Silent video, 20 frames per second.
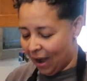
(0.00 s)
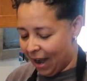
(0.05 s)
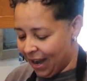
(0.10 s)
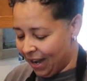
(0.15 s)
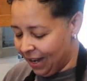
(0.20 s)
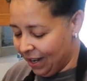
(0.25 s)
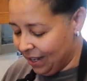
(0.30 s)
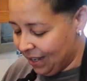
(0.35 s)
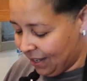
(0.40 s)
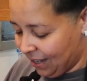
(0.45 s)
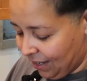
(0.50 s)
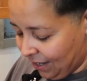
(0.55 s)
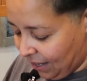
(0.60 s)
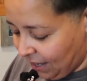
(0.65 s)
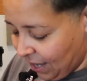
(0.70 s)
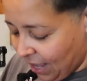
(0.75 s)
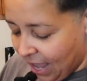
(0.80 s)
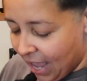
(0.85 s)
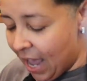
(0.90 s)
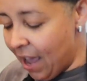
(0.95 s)
right?
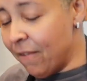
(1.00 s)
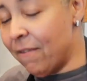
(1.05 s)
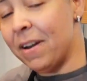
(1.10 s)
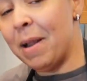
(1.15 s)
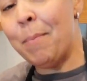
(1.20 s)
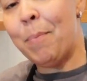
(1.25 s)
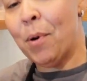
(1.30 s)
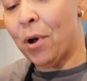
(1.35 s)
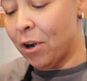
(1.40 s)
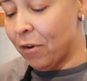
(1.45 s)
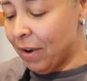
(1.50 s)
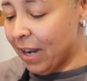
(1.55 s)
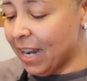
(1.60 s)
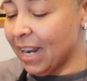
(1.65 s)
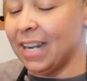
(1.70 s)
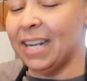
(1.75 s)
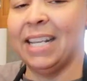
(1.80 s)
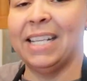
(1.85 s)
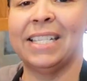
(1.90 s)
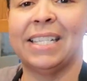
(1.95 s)
Every Puerto
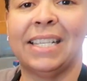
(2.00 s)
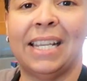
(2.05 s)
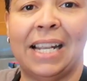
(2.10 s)
Rican needs